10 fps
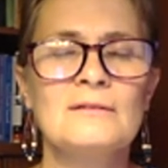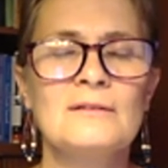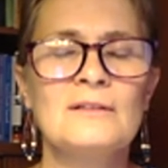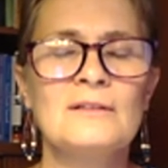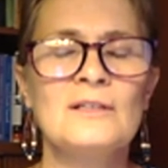
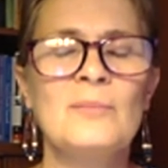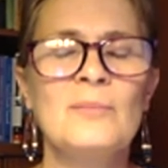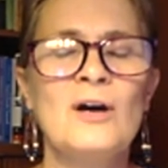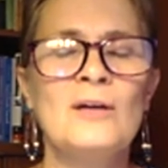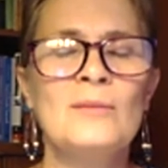and the
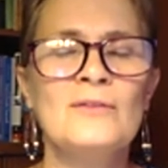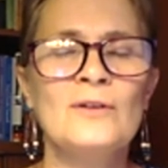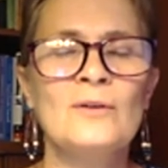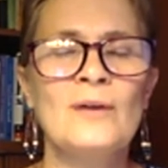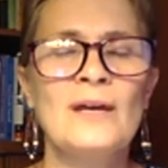palm of
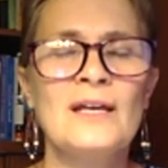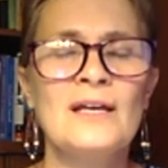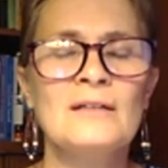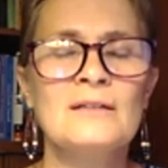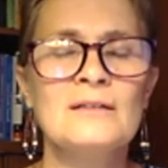your right
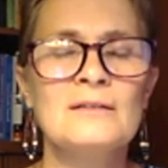hand,